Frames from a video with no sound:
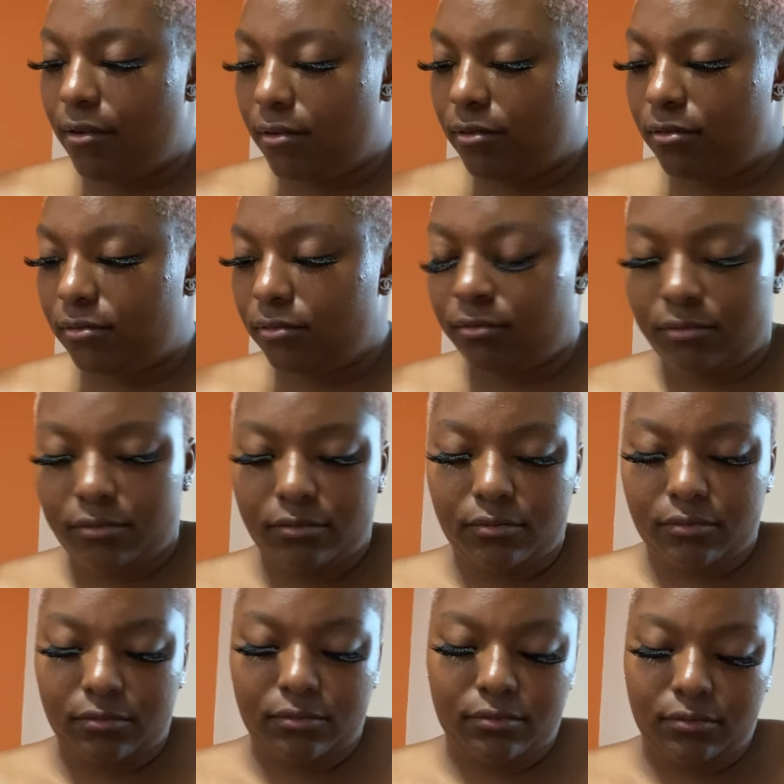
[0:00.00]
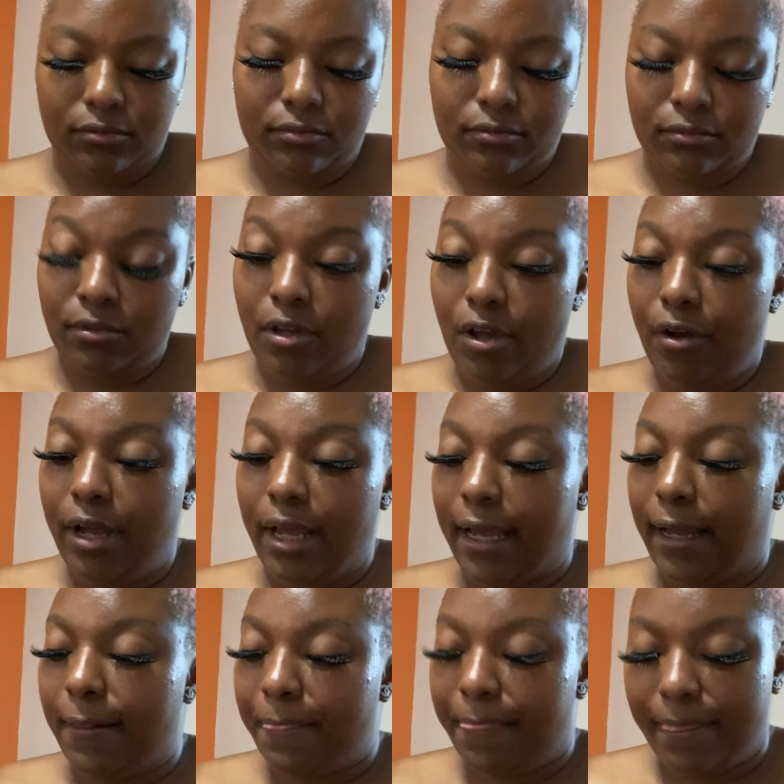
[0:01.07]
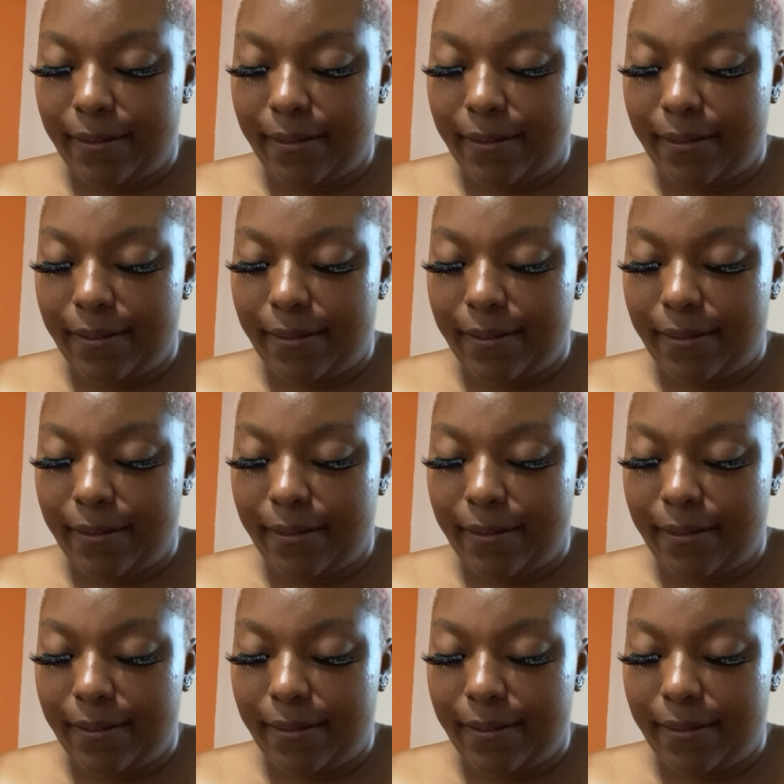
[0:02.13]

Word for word: Man, come on, Ricky. You always okay.